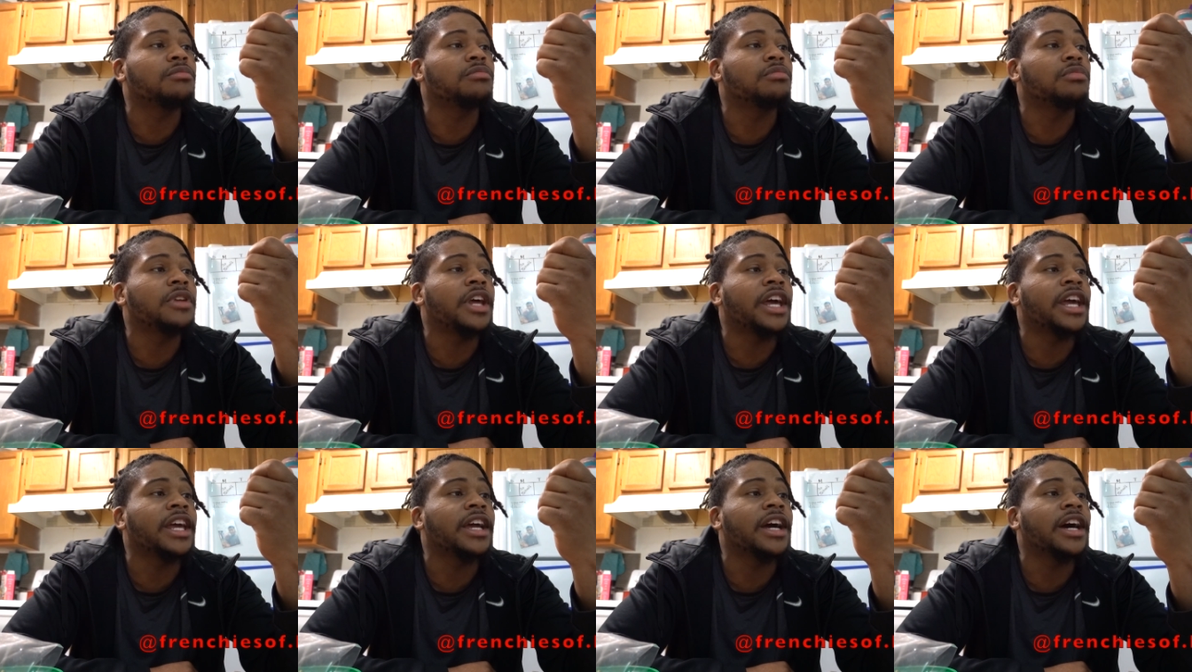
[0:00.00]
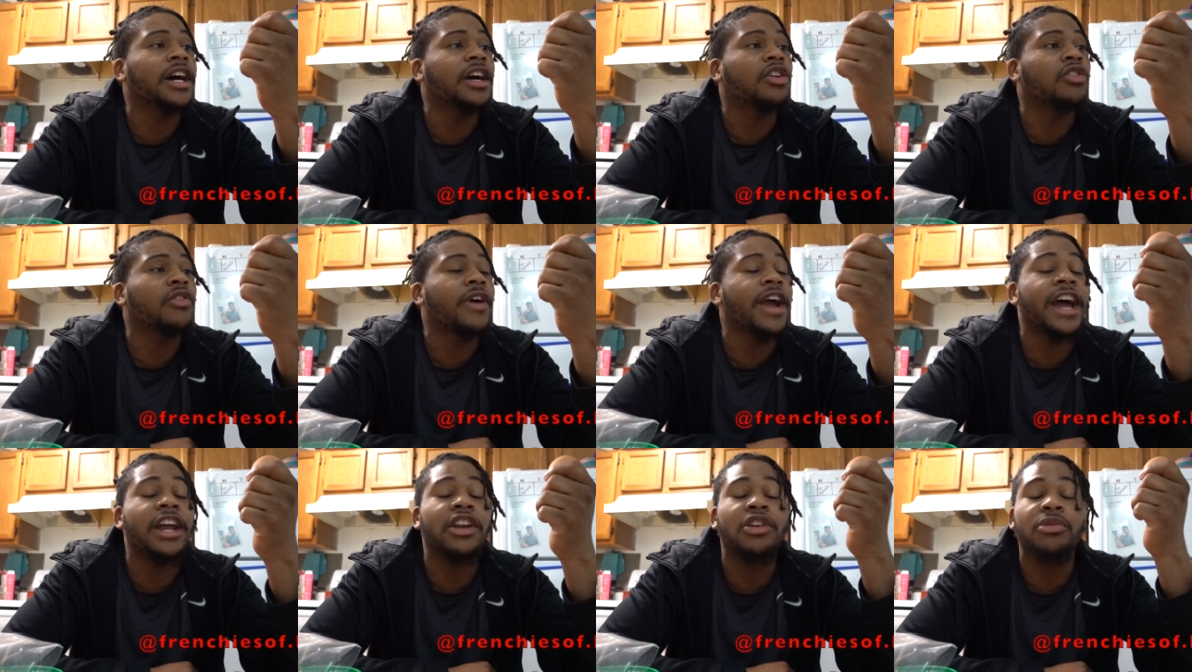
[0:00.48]
they
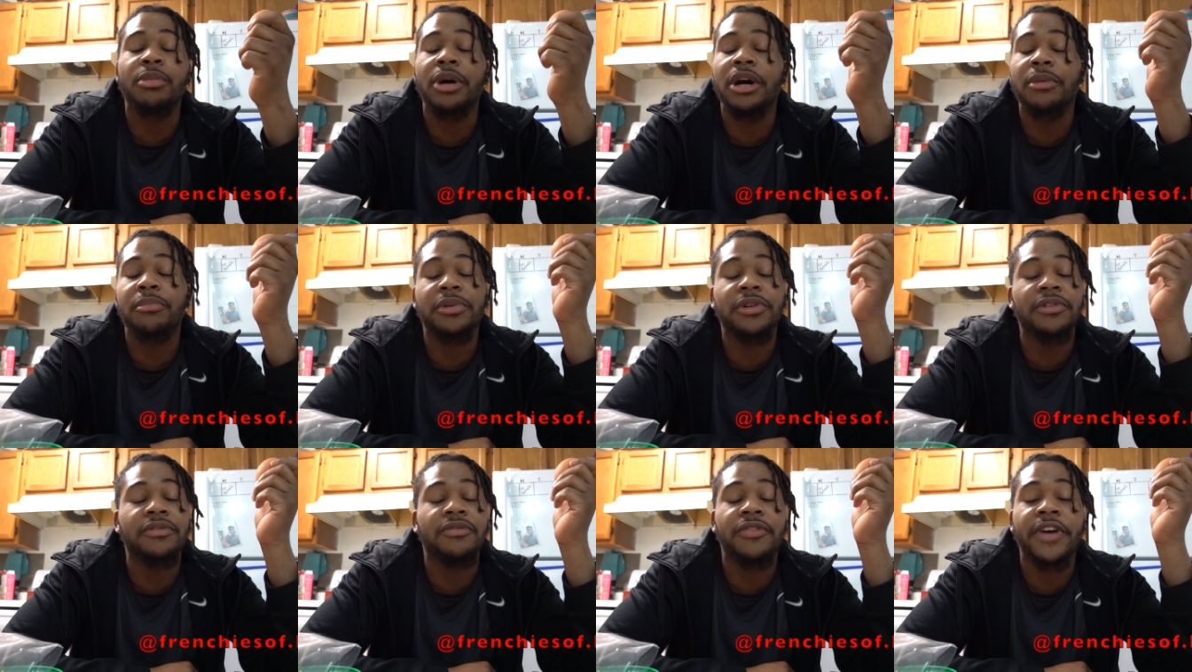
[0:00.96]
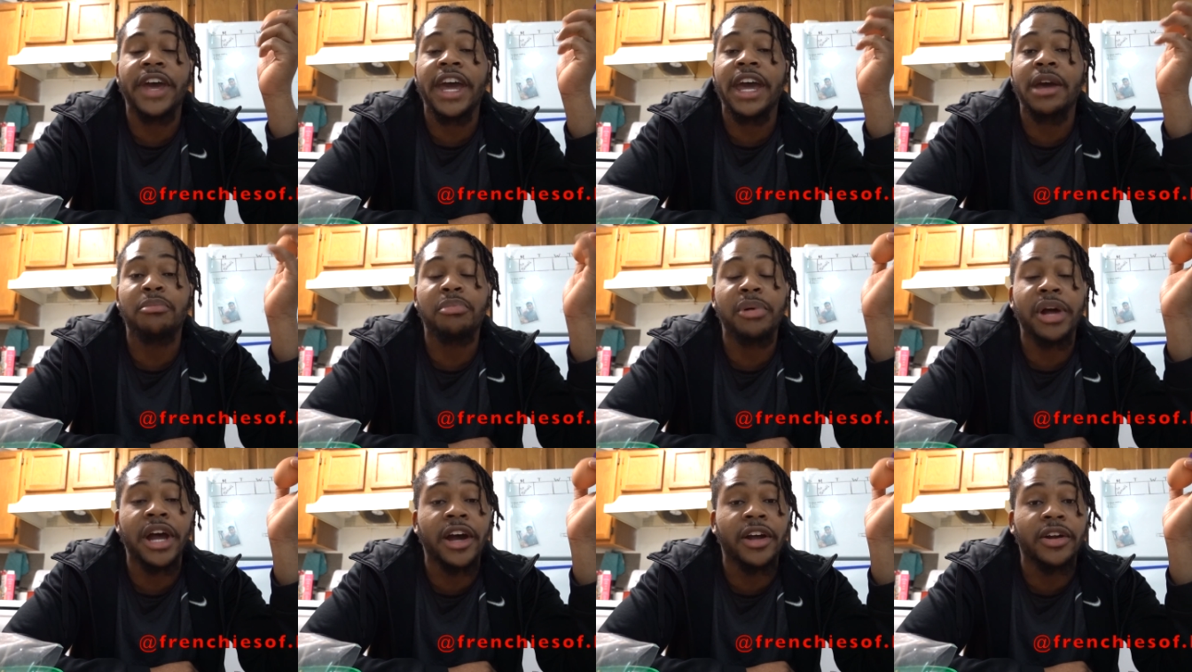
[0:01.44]
grind them up into
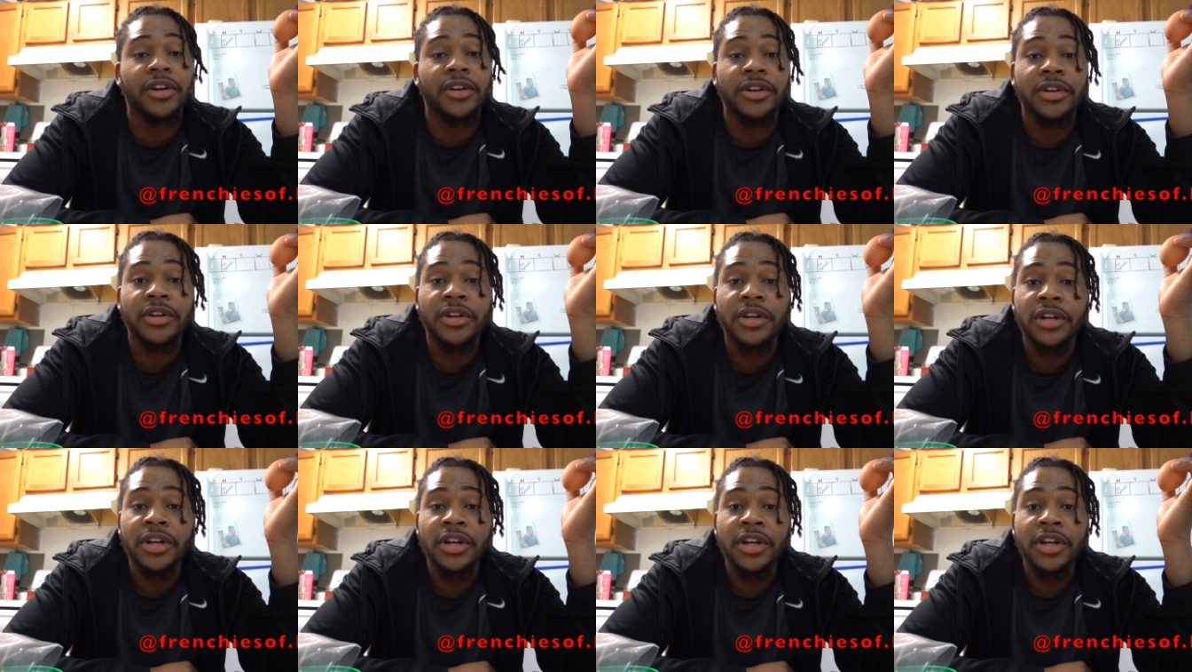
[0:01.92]
fine powder